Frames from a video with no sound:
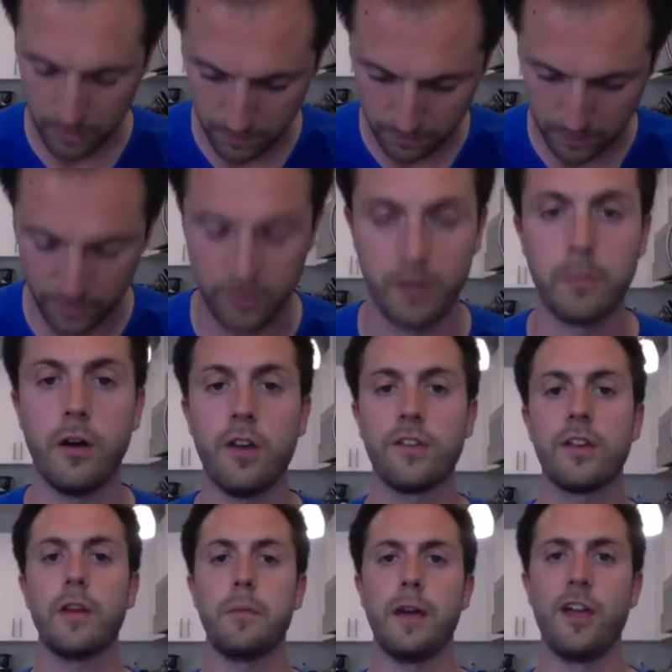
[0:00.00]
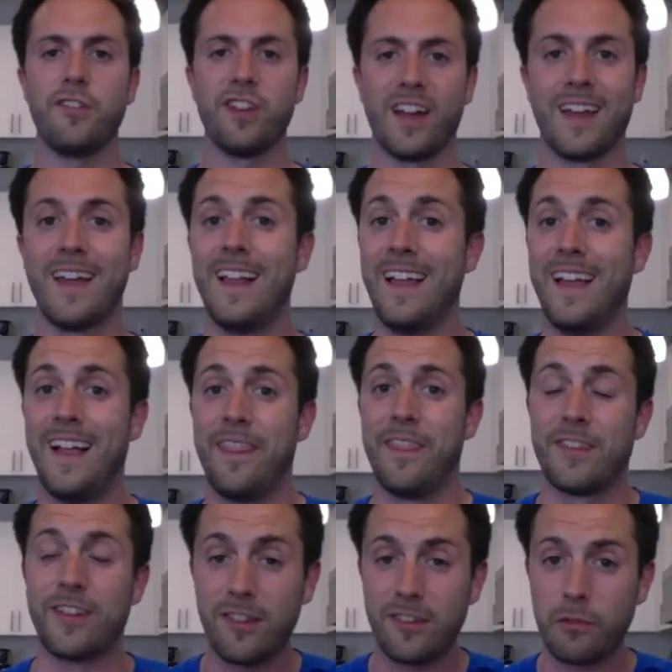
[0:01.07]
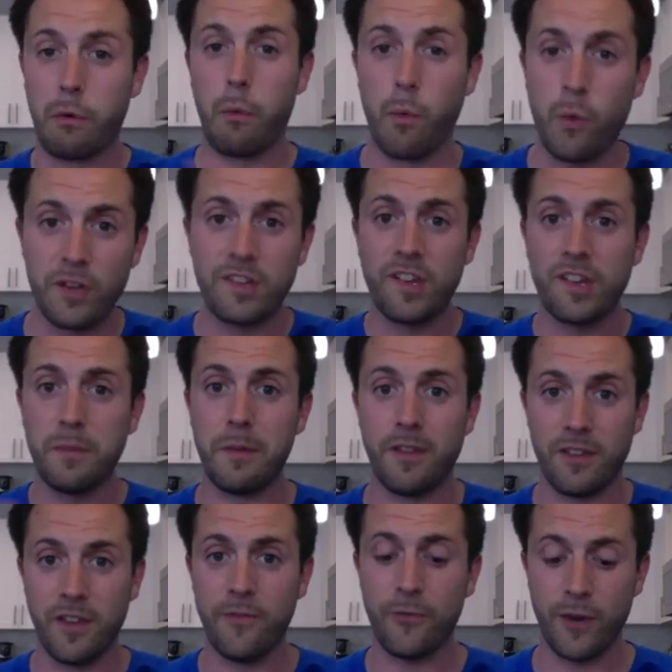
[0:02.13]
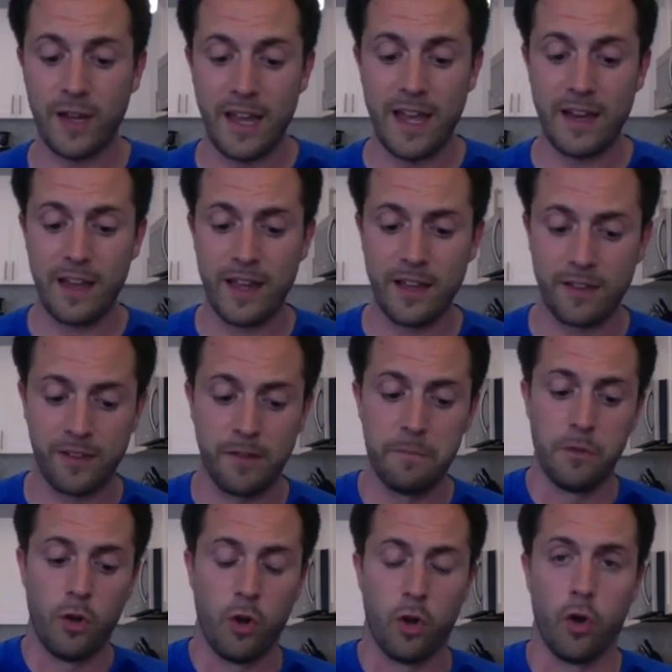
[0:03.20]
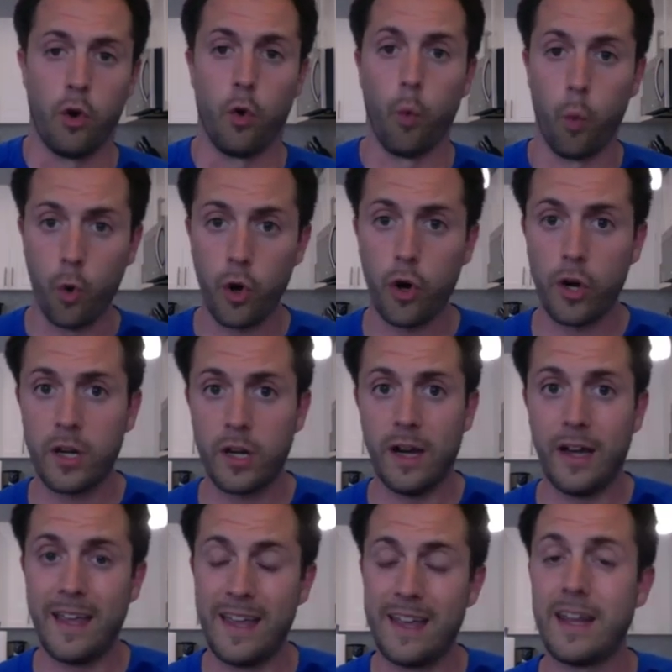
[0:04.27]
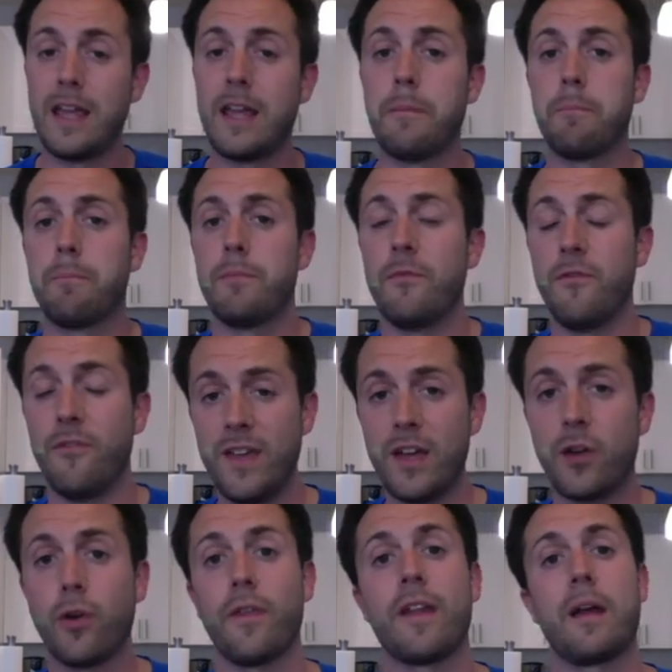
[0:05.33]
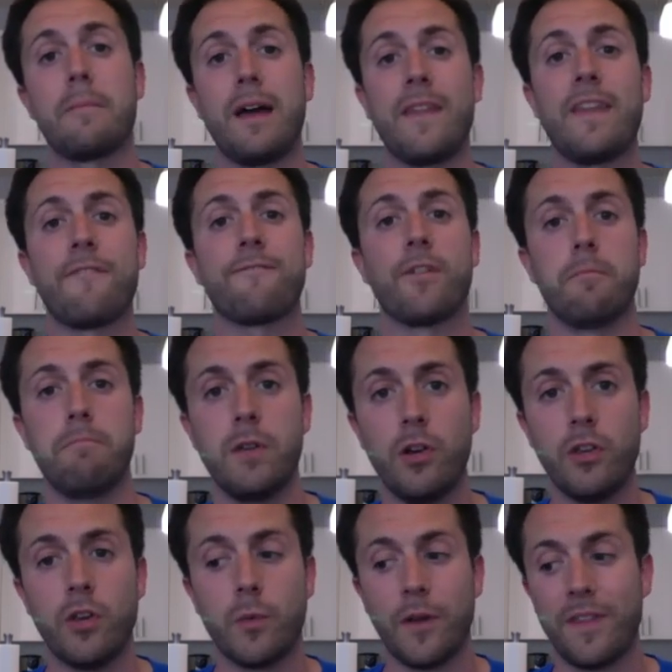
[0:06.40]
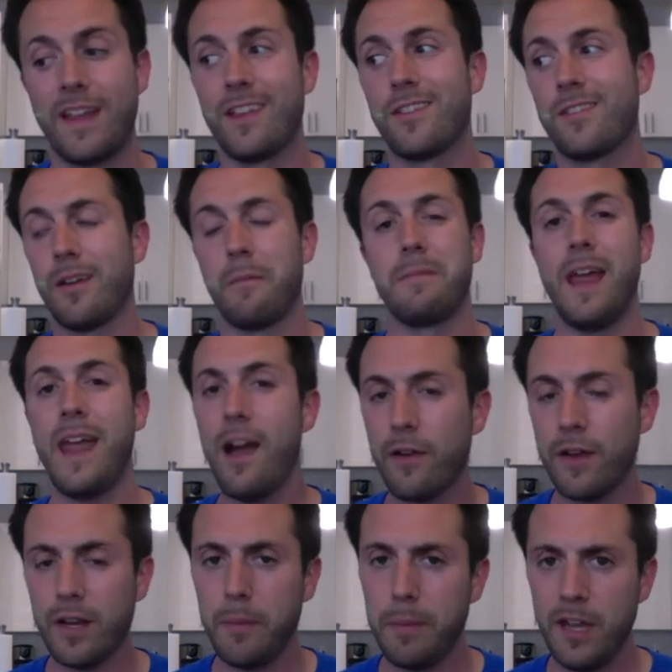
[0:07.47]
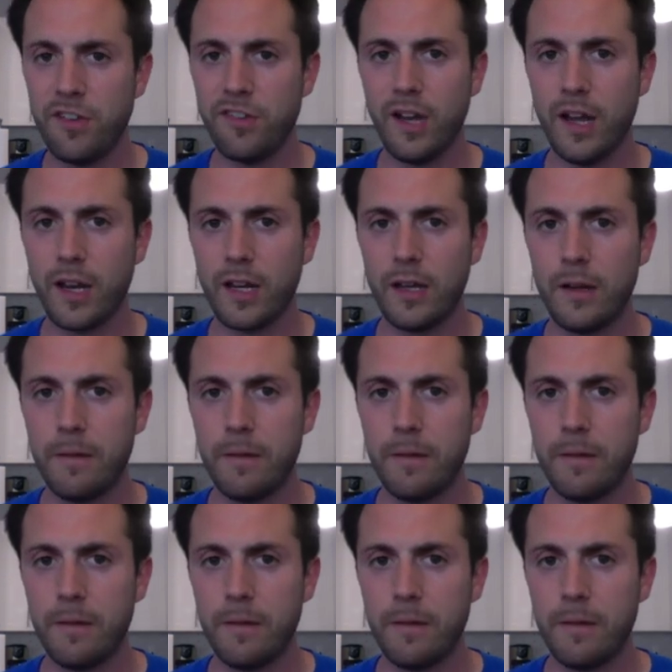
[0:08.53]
Listen to boss, get a paycheck. Since the reward system is different and it's work in a vehicle that I'm not that familiar with and someday I'll get a paycheck,